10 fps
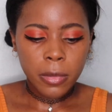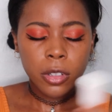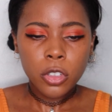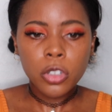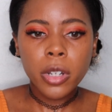I'm
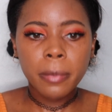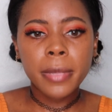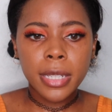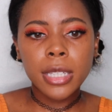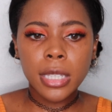gonna try
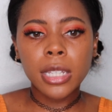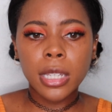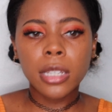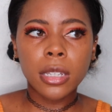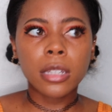mixing
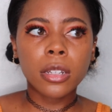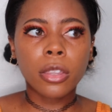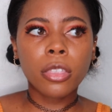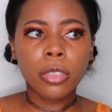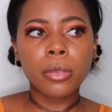in
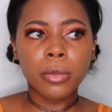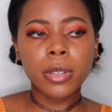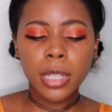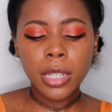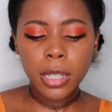
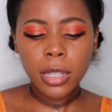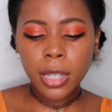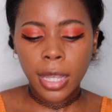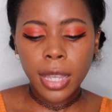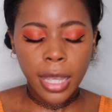
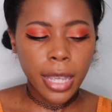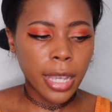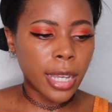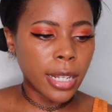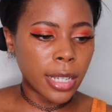
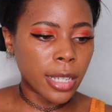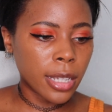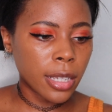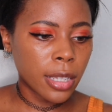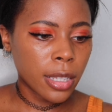
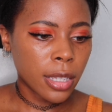380